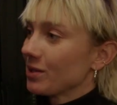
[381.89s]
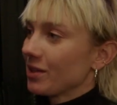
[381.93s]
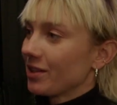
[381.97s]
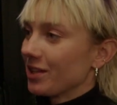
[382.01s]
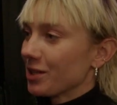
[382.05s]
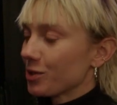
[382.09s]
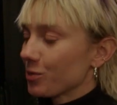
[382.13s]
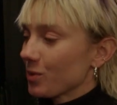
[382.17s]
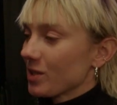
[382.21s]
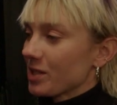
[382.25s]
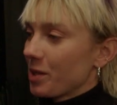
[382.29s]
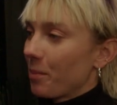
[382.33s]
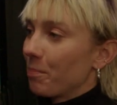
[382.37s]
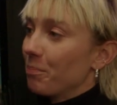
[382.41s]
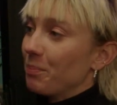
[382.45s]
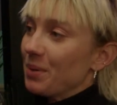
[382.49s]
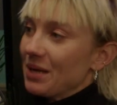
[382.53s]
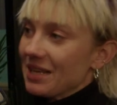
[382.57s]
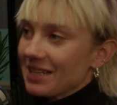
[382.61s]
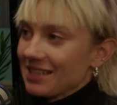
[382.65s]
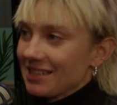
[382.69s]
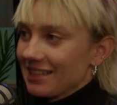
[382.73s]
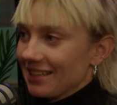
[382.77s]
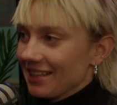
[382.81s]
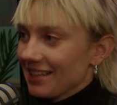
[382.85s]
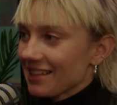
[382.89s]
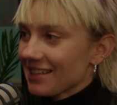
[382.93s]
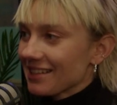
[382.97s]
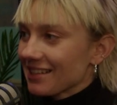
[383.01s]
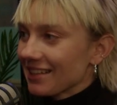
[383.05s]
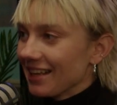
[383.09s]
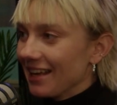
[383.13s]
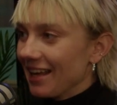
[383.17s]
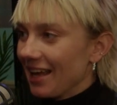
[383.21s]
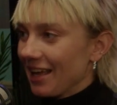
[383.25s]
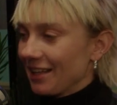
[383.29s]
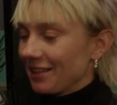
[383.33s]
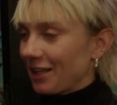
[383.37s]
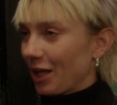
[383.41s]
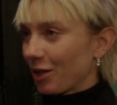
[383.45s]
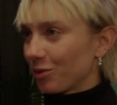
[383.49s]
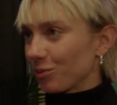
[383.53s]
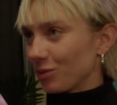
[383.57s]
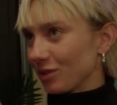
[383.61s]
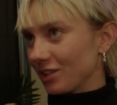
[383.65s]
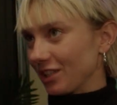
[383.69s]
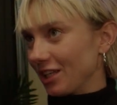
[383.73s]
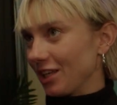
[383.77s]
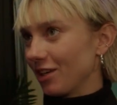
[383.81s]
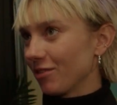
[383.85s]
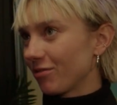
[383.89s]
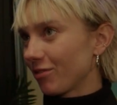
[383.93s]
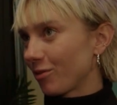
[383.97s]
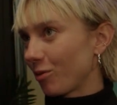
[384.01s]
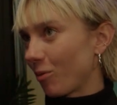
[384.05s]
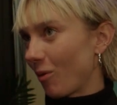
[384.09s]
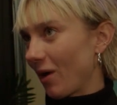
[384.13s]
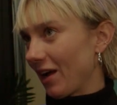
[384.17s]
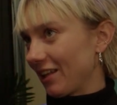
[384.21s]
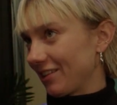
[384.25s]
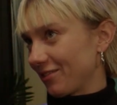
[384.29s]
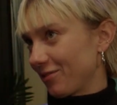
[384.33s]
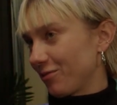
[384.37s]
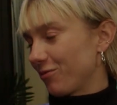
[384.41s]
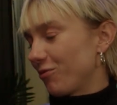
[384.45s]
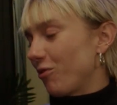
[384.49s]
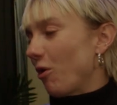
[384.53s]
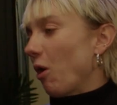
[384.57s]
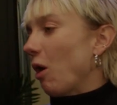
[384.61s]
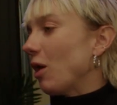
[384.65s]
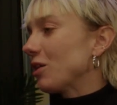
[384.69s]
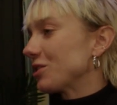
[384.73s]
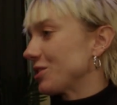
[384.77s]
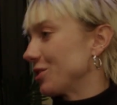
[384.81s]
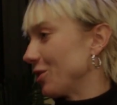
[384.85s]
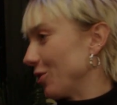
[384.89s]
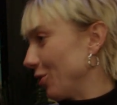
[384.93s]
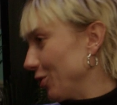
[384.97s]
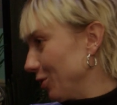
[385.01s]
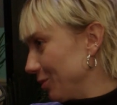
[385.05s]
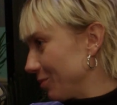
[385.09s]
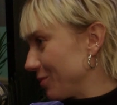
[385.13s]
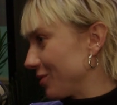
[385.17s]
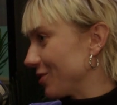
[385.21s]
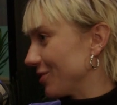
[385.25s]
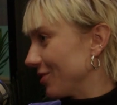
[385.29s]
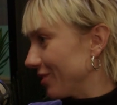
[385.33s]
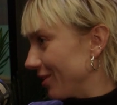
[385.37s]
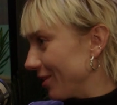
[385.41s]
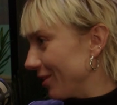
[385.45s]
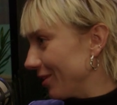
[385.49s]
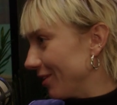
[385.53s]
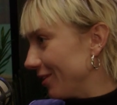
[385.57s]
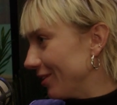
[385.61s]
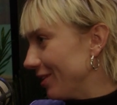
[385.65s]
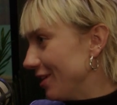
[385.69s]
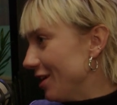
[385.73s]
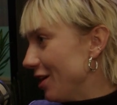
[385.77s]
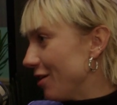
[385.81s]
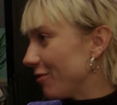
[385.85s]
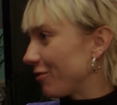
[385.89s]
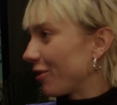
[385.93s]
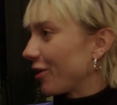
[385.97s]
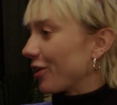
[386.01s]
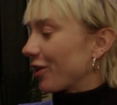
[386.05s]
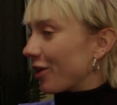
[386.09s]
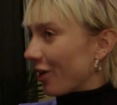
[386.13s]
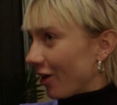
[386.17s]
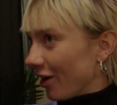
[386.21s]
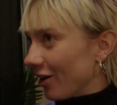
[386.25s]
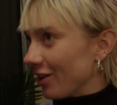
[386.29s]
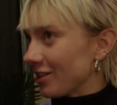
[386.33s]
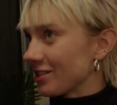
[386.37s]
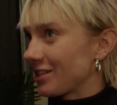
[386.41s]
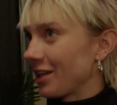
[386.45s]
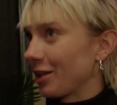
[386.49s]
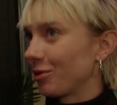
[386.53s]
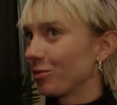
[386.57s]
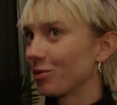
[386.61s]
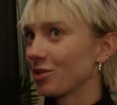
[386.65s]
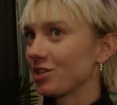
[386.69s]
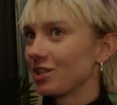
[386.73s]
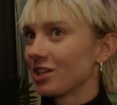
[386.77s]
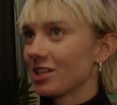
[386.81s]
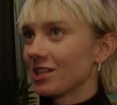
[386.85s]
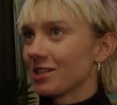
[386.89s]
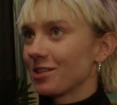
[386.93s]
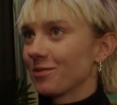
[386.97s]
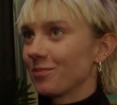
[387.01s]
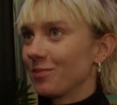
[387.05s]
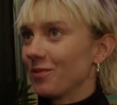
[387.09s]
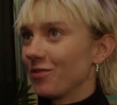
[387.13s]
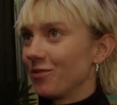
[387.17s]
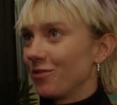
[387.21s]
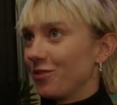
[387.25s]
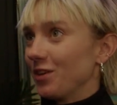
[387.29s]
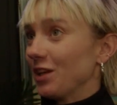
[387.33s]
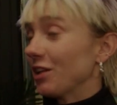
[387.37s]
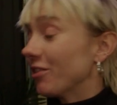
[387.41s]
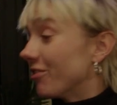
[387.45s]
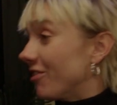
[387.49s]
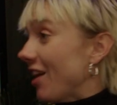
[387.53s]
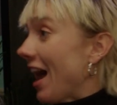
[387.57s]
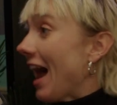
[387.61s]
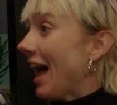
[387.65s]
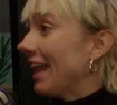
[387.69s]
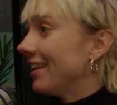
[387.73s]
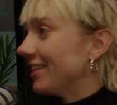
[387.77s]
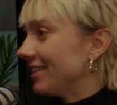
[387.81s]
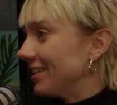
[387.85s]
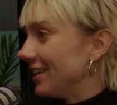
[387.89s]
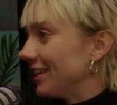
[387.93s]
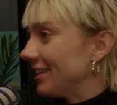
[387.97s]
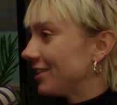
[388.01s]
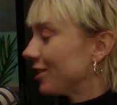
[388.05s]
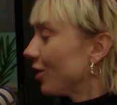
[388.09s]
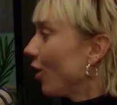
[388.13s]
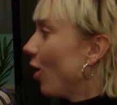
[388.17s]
this was a business that would give quite false hopes, for girls that would just feel validated.